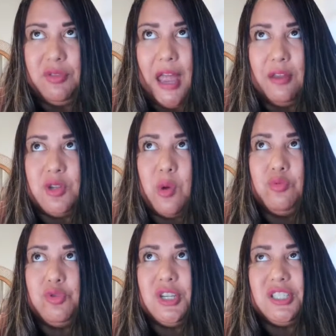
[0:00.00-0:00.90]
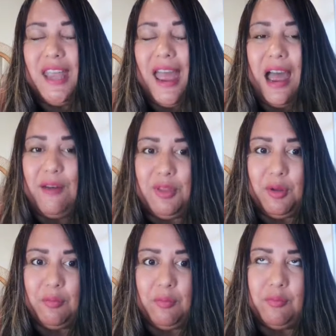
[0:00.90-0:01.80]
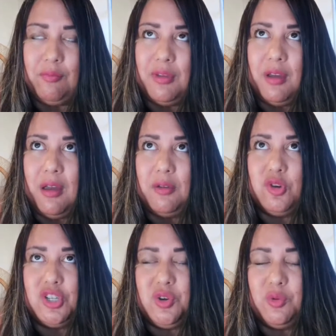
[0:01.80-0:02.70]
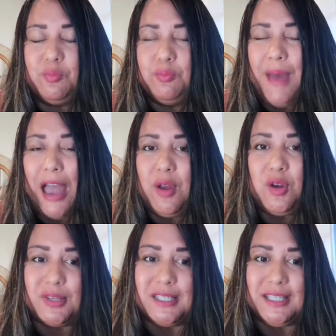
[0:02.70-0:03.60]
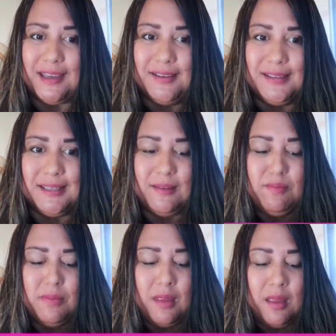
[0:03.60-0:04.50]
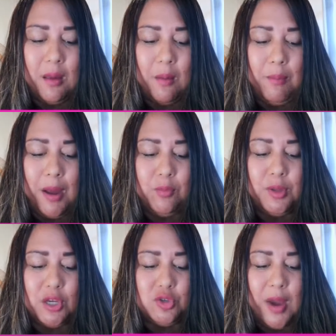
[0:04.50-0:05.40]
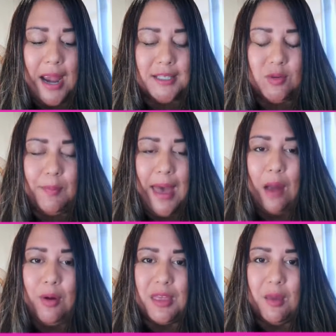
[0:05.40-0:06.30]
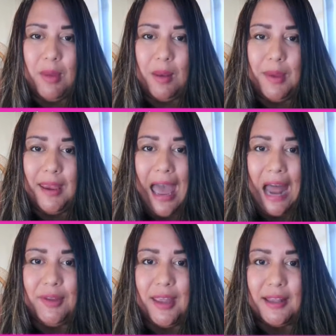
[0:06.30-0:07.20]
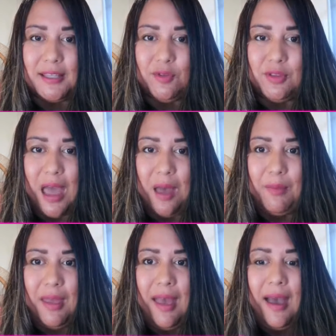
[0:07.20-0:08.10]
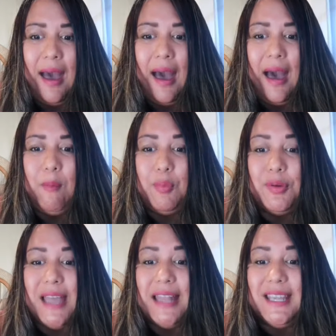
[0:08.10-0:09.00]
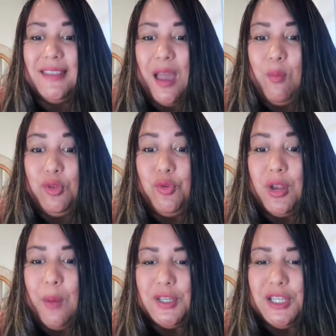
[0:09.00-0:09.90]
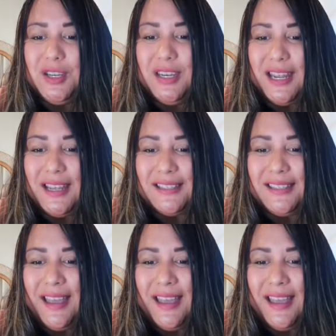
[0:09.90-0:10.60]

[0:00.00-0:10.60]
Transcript: don't traditionally have the traditional background or skills, but really trying to empower them and being advocates for them, and presenting them with great opportunities.